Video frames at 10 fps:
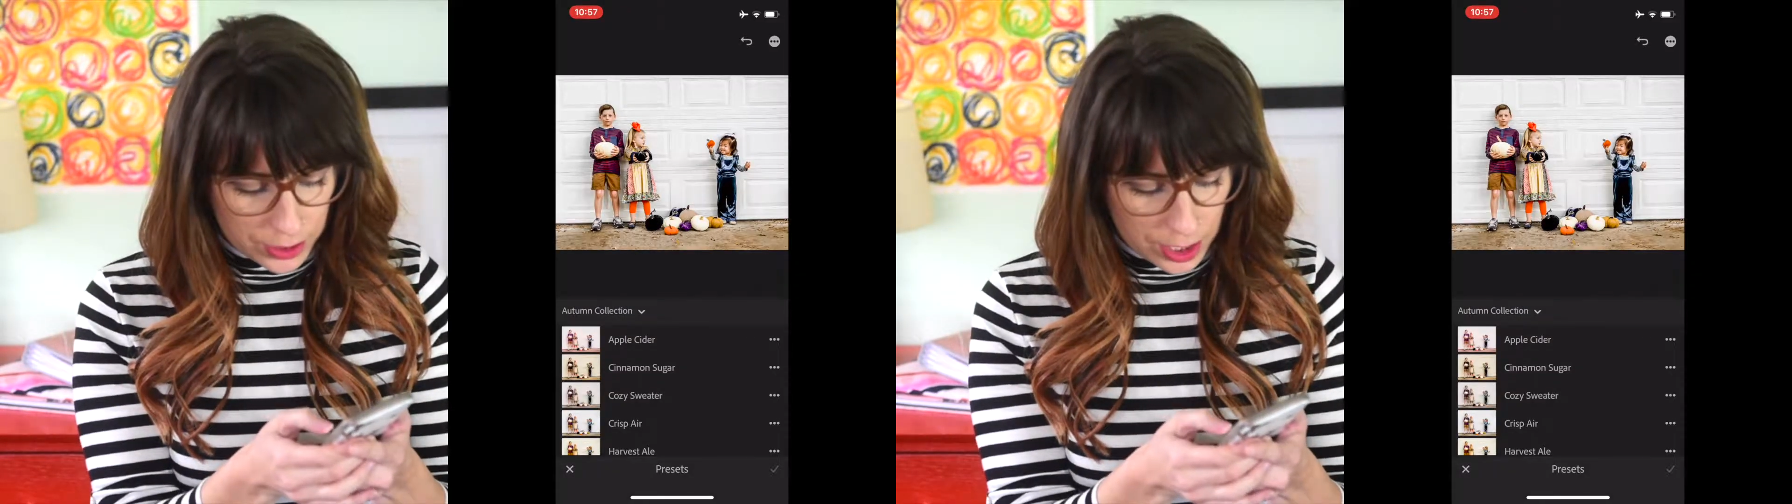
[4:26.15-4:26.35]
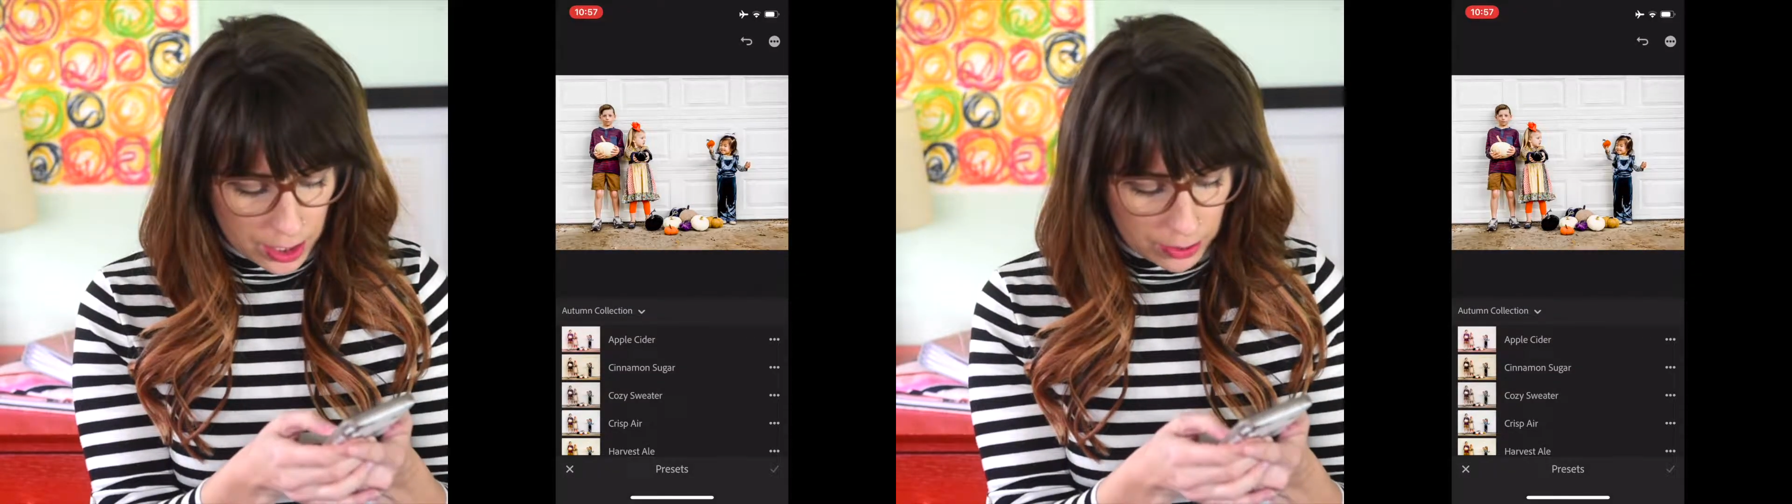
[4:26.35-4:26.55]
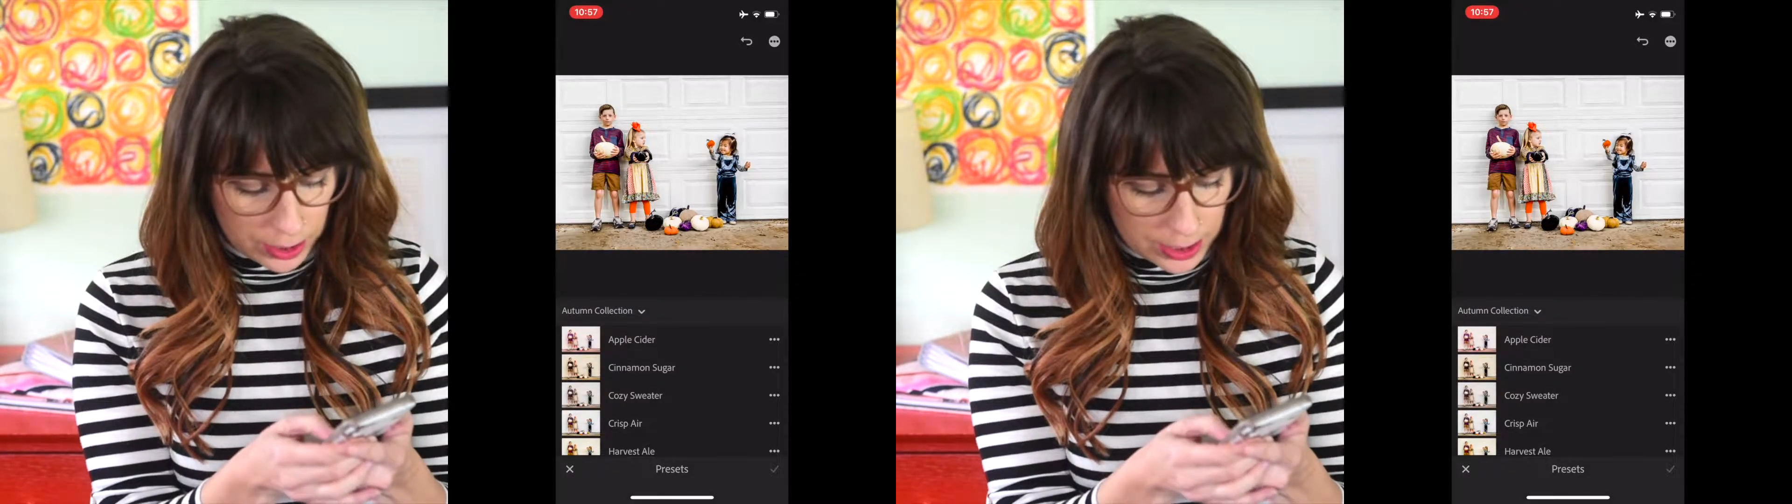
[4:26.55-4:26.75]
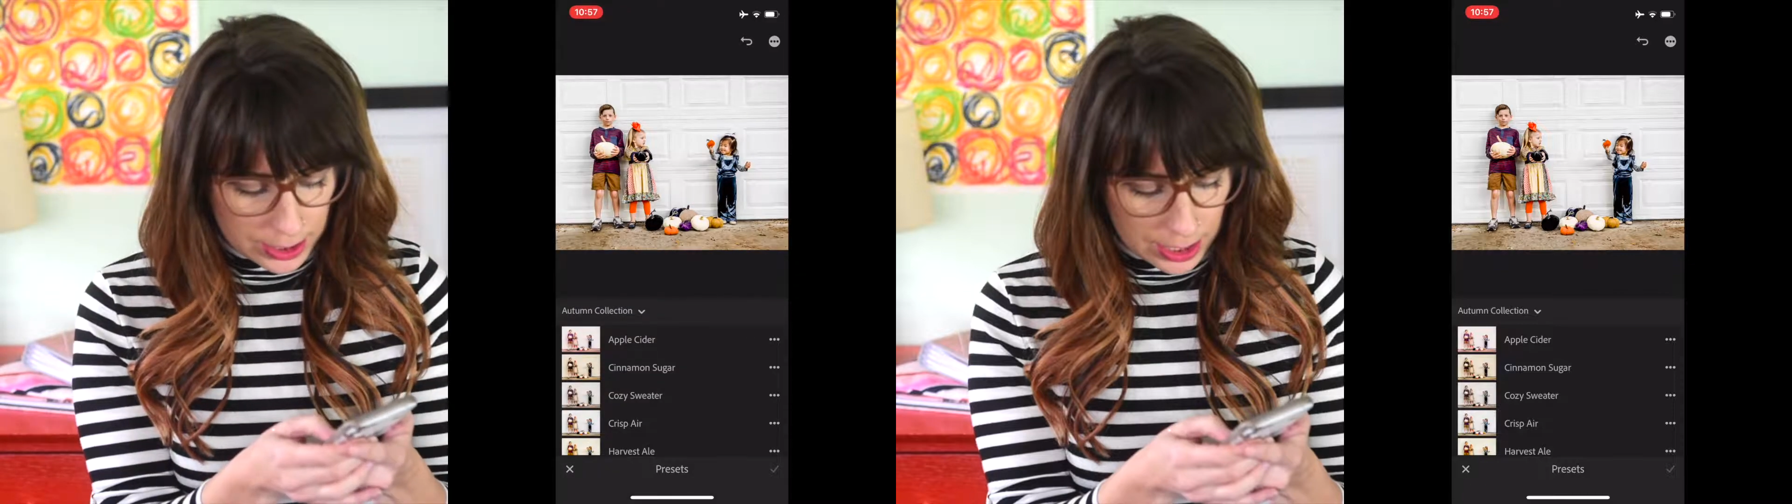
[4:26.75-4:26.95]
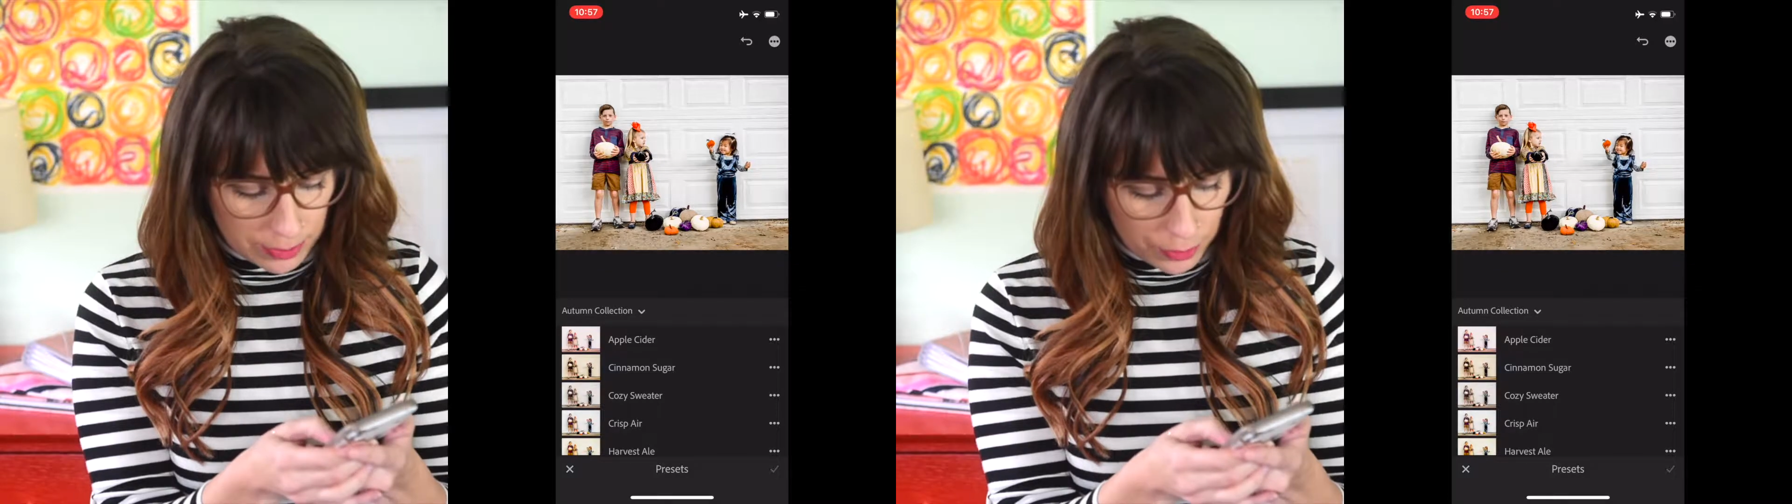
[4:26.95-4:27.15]
So let's
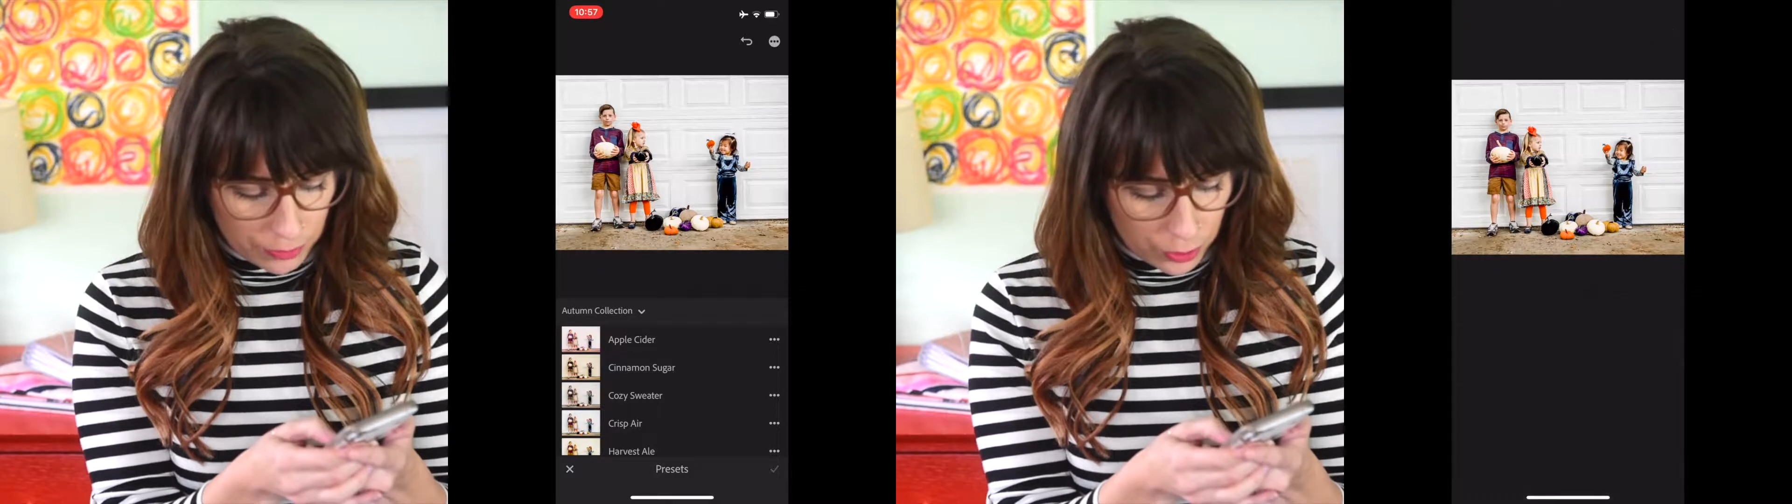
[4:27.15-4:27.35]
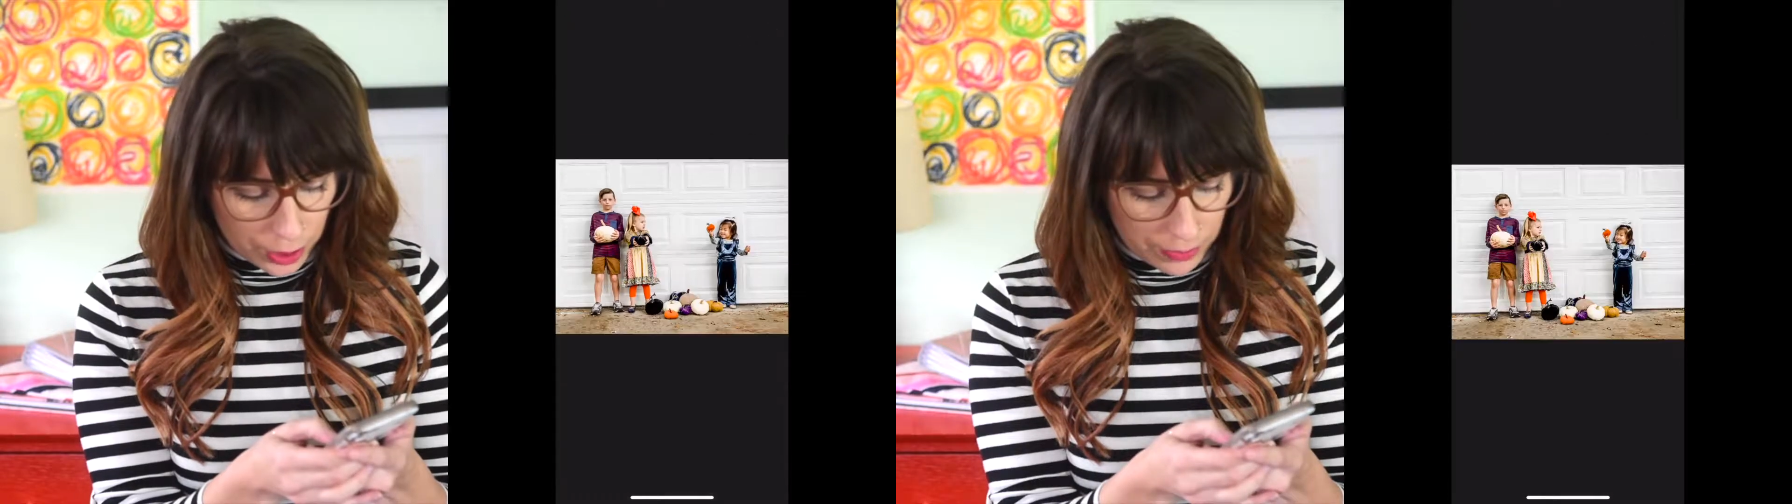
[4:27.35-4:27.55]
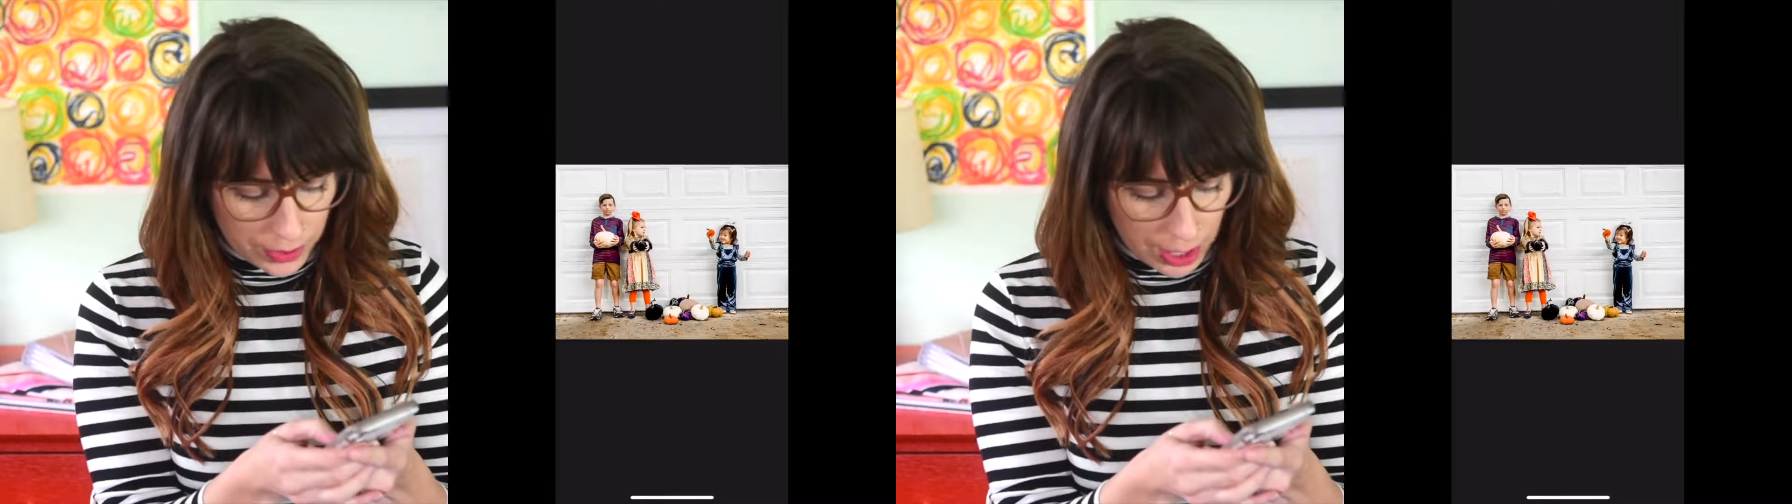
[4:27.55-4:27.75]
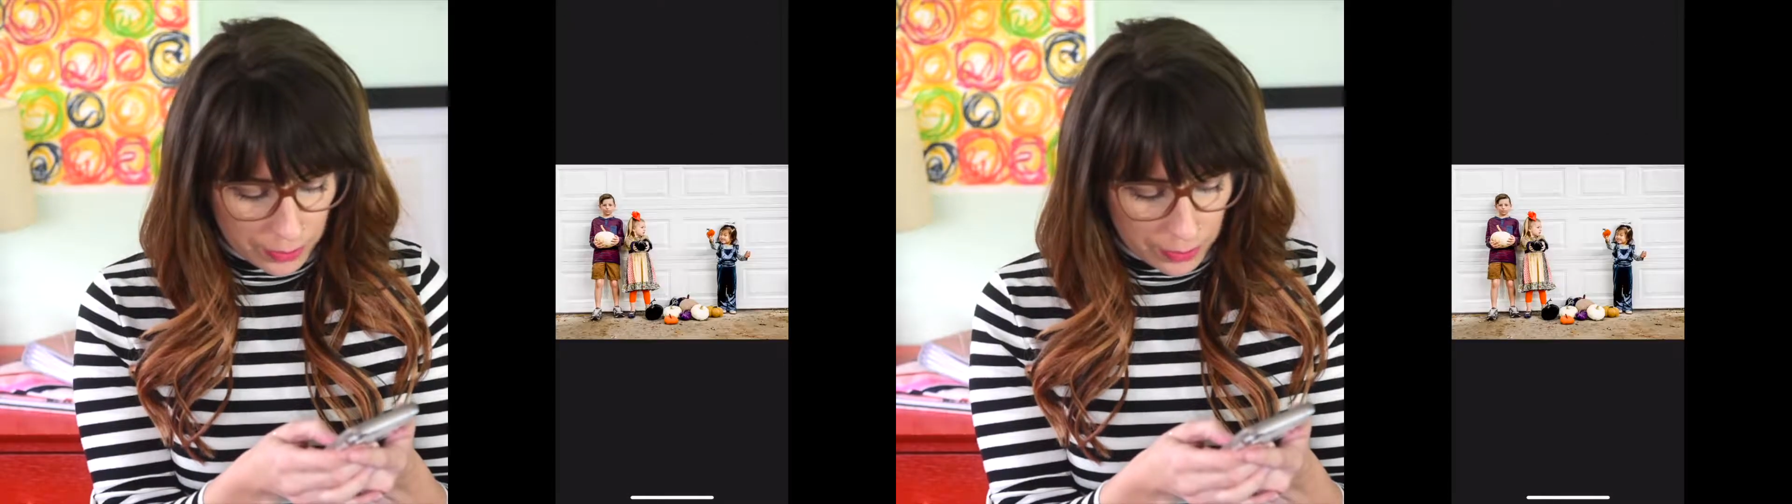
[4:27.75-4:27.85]
see the before of that